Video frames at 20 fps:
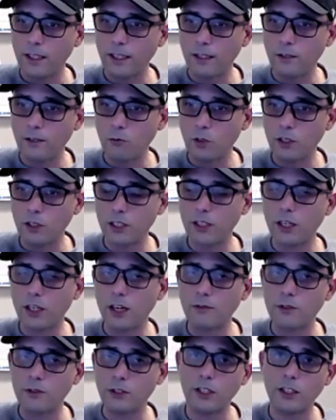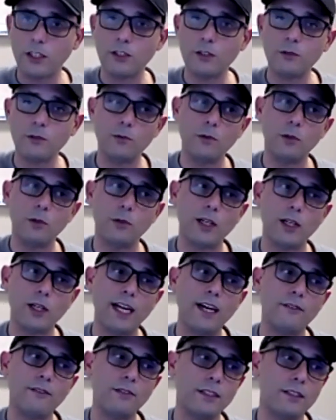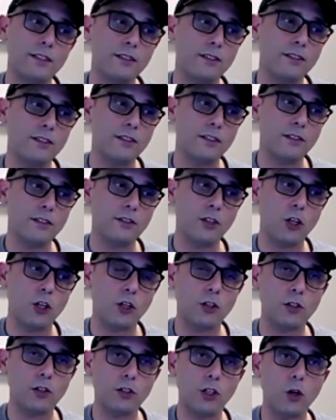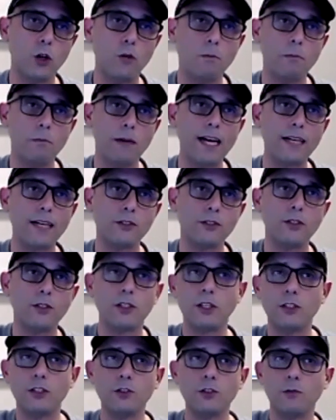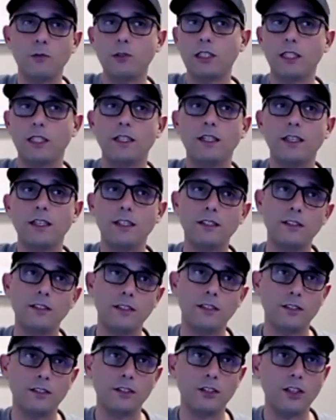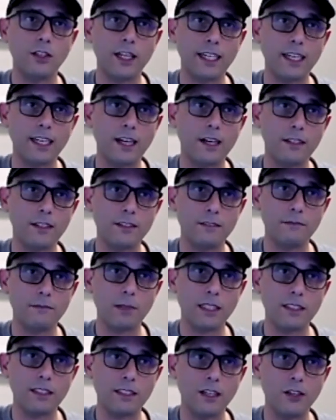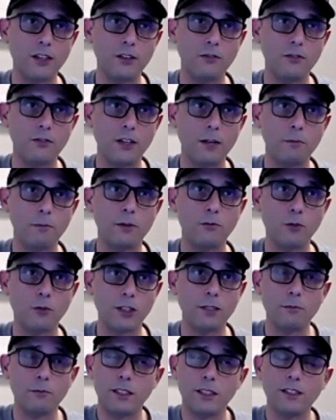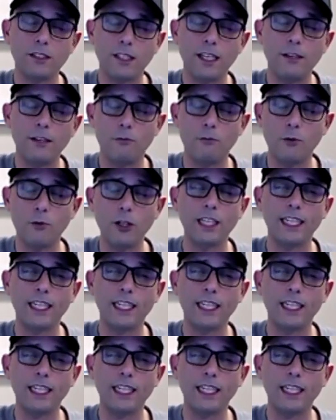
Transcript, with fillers: and one of the conversations we were having is, you know, her going back to her country with the kids until I got myself up and running because it really